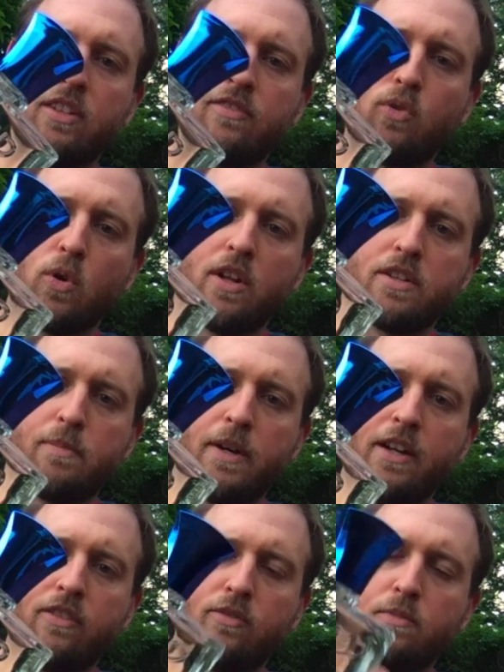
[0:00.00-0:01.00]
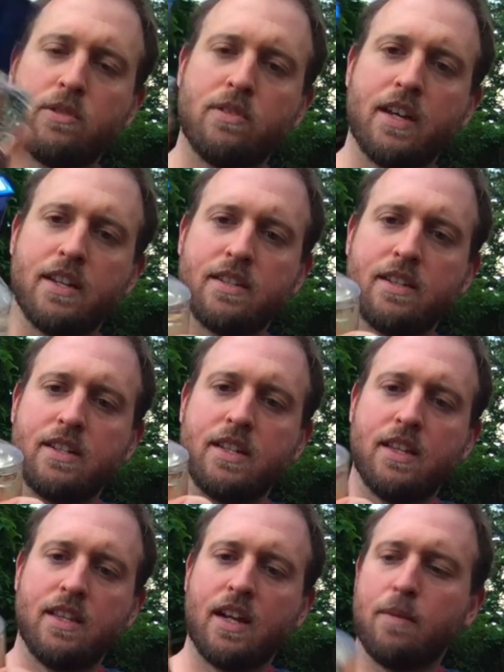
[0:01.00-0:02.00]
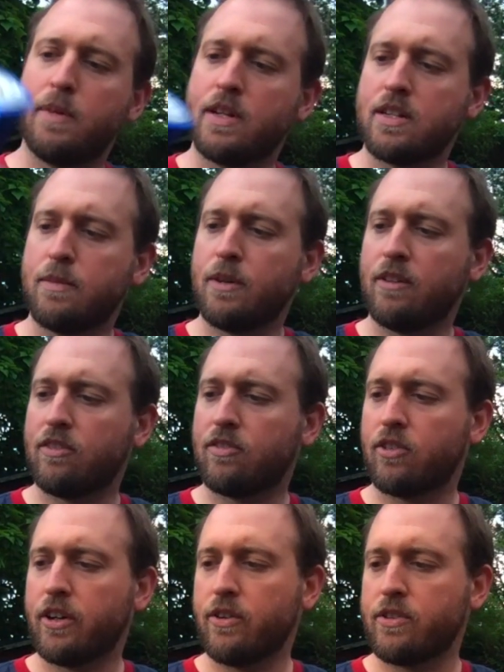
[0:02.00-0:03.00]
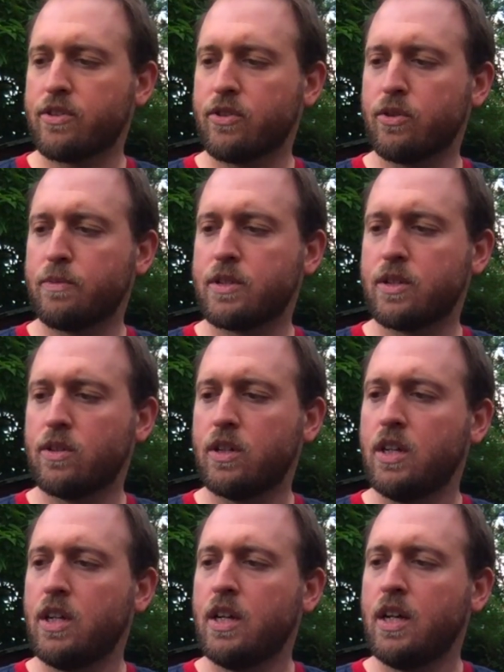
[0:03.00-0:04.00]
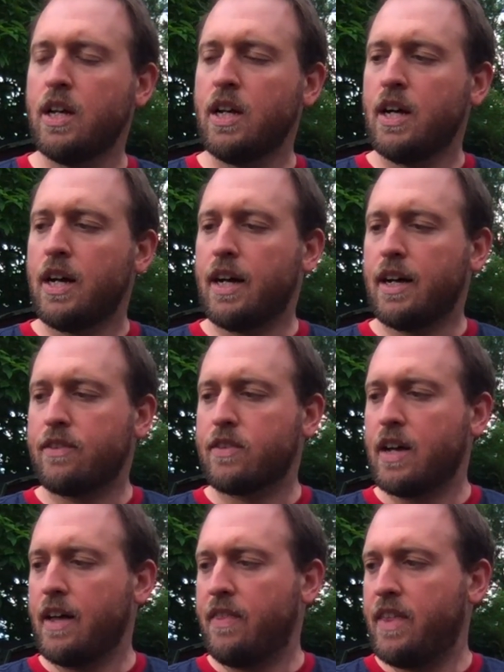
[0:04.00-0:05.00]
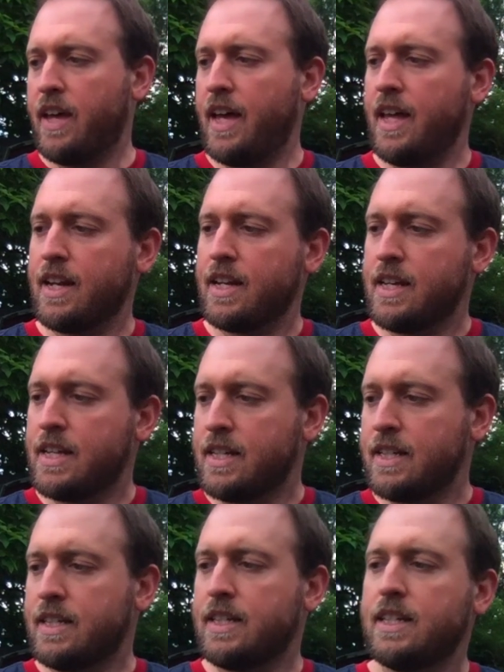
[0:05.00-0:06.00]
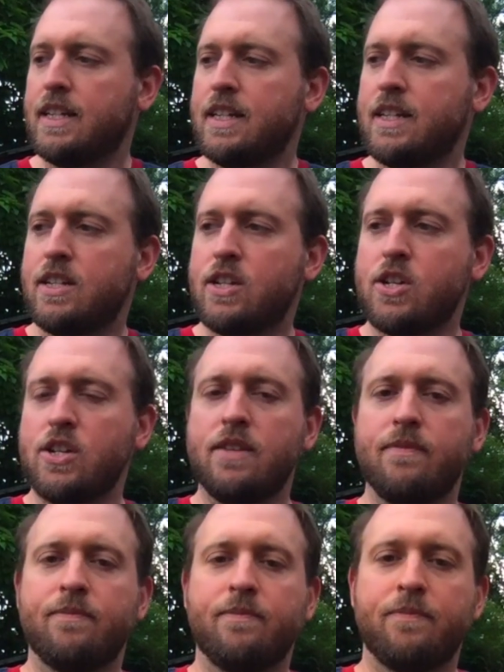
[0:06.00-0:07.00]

a 4-ounce bottle from 2010 that I picked up off a fragrance group. So I've got that. In addition,